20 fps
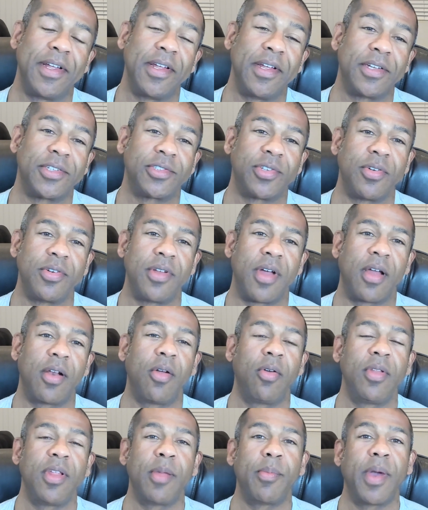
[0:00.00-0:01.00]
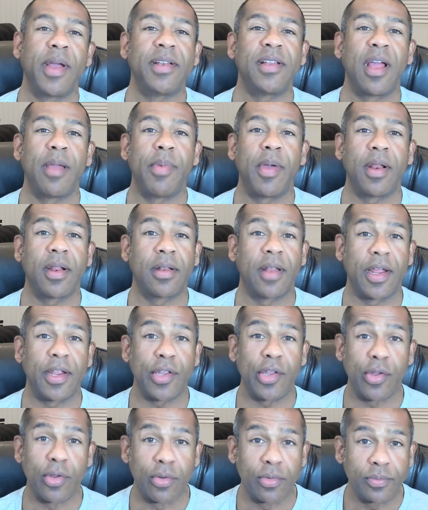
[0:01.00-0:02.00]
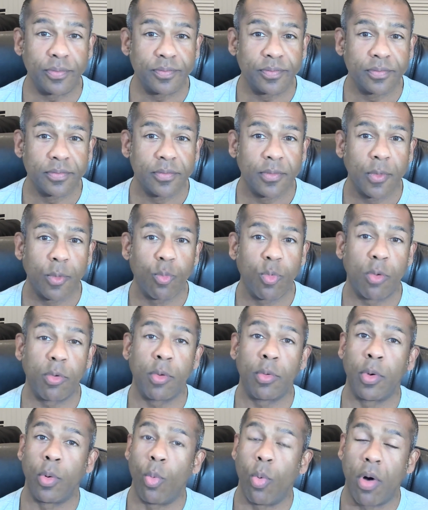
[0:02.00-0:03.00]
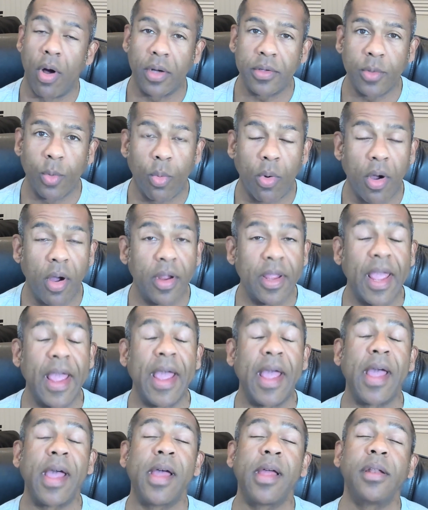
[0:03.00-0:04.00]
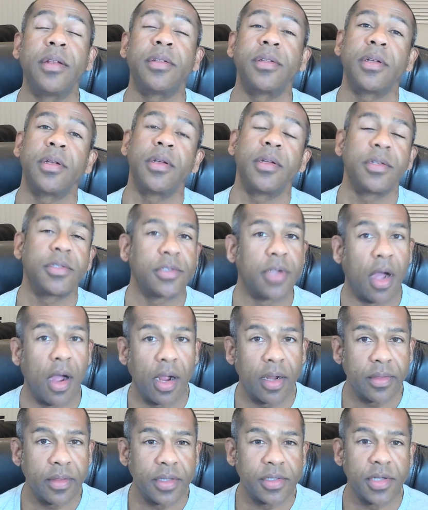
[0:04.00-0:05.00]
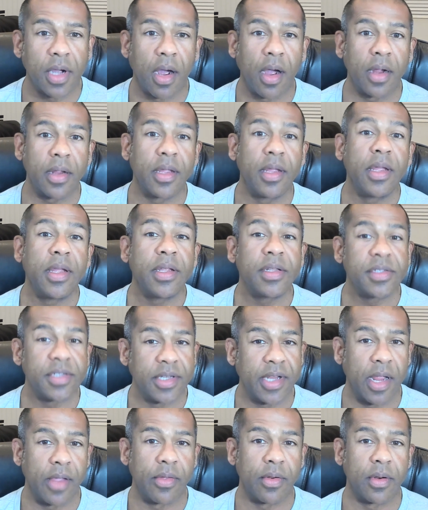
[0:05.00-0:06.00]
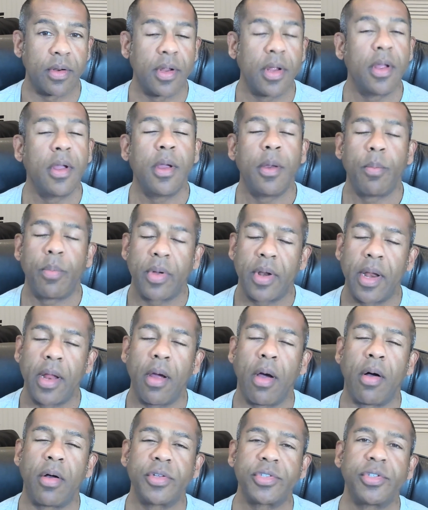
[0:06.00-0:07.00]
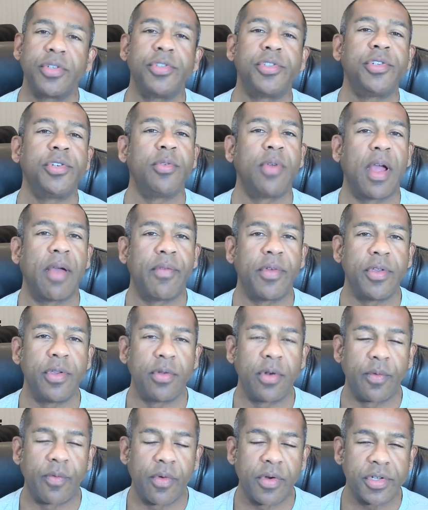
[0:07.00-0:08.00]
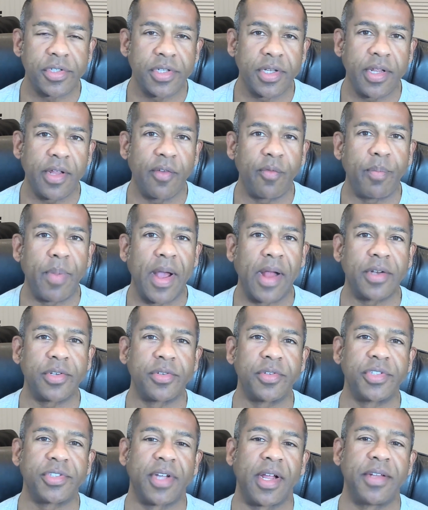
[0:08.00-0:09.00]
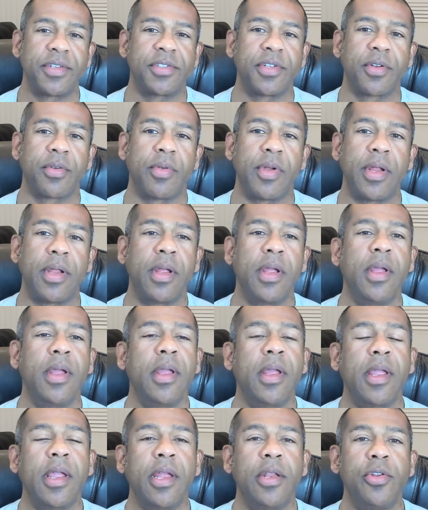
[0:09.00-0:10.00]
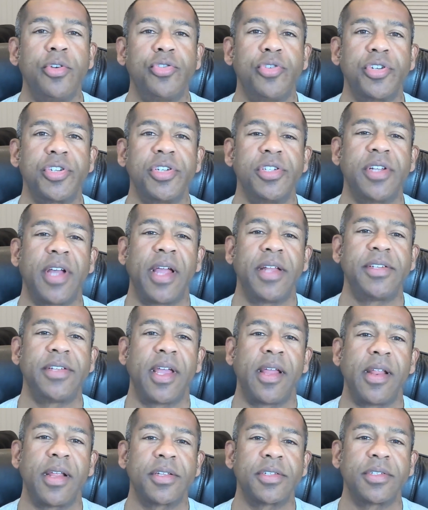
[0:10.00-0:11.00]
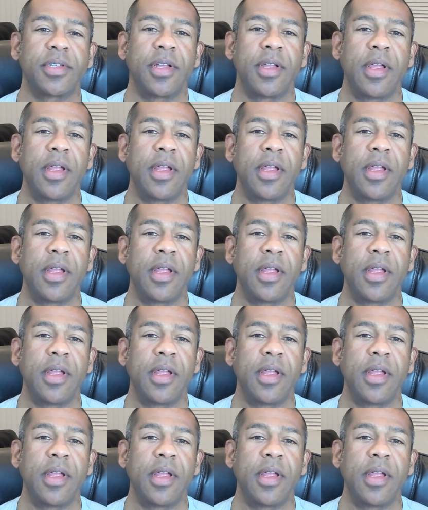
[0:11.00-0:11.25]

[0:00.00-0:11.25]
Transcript: So not only am I diabetic like you, where we will walk the walk and talk the talk together, but I also do have a University of Bachelor of Science degree in nutrition dietetics,